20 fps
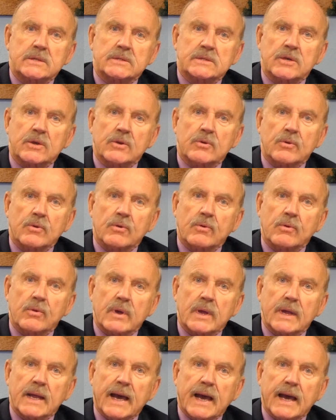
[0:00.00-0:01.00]
to
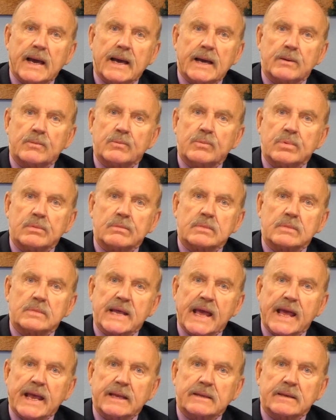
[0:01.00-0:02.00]

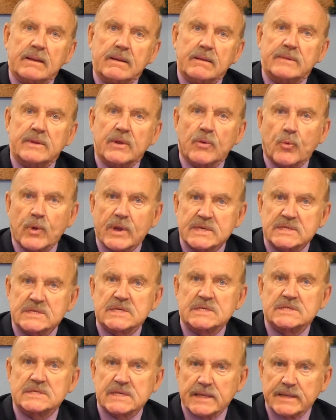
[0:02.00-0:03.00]
take the
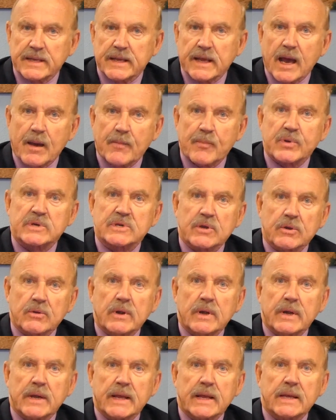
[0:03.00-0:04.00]
risks and the
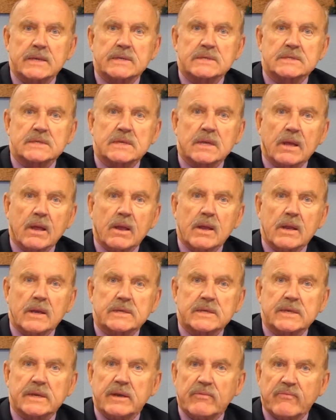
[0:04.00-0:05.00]
opportunities
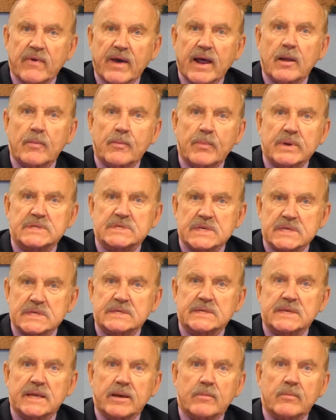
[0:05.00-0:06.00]
to develop a
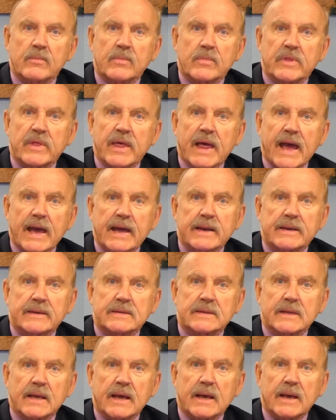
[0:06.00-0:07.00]
system that
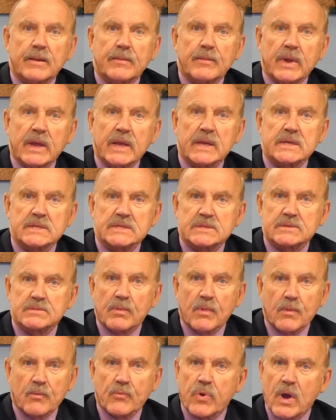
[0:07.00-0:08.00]
is
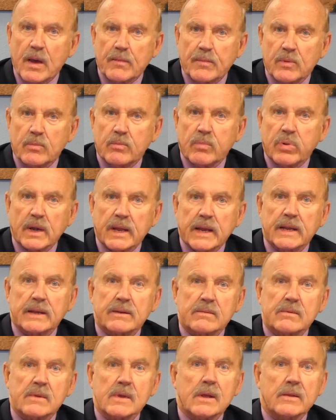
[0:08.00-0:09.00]
probably
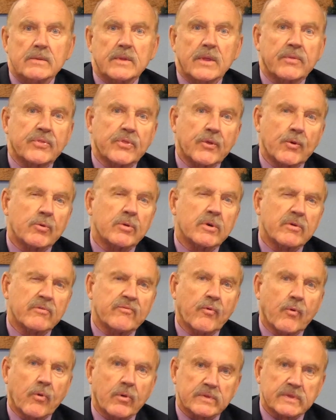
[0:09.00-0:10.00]
the third or
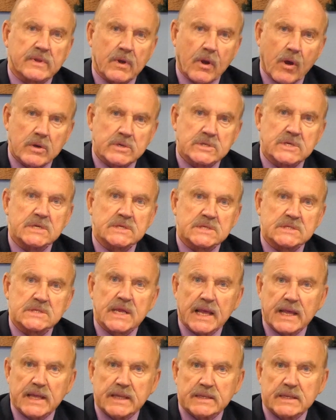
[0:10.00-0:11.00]
fourth largest
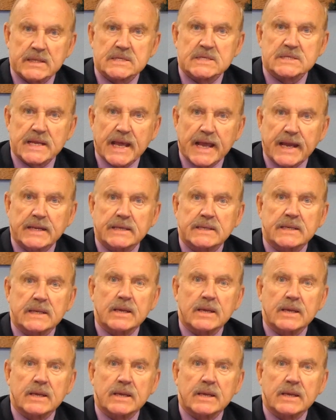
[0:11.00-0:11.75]
in the state.